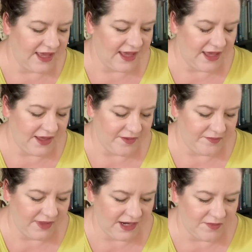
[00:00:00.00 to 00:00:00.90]

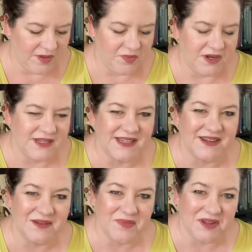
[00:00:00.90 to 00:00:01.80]
and I might put it
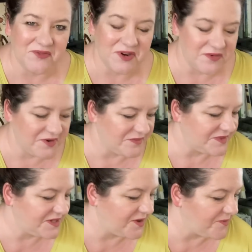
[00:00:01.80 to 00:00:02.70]
down in my front room.
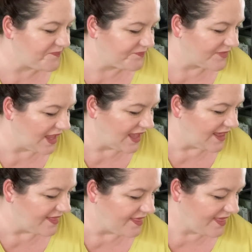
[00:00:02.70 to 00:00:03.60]
So
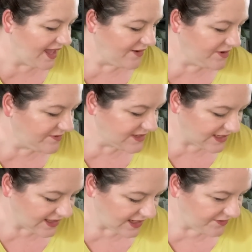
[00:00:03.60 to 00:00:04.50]
that one was a
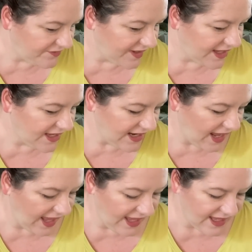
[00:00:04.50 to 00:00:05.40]
lot of fun,
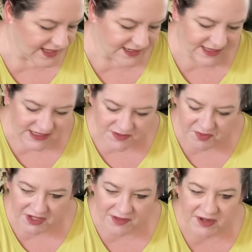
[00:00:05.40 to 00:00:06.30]
and that's
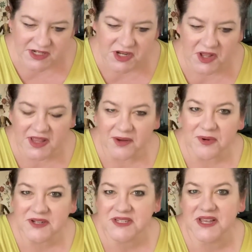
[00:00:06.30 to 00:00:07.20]
pretty much all I
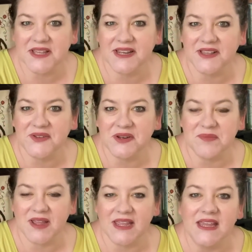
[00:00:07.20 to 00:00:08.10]
worked on, including
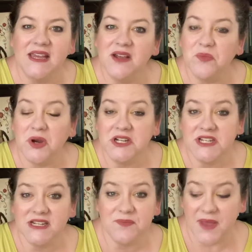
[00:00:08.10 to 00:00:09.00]
my
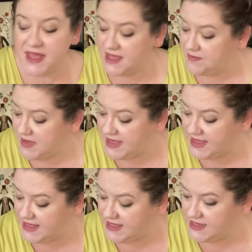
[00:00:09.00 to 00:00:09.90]
project bag
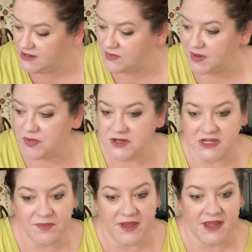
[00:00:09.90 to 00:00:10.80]
making or my
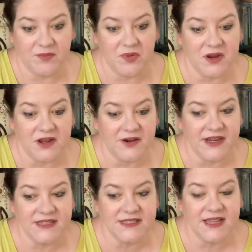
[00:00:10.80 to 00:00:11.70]
project bag progress,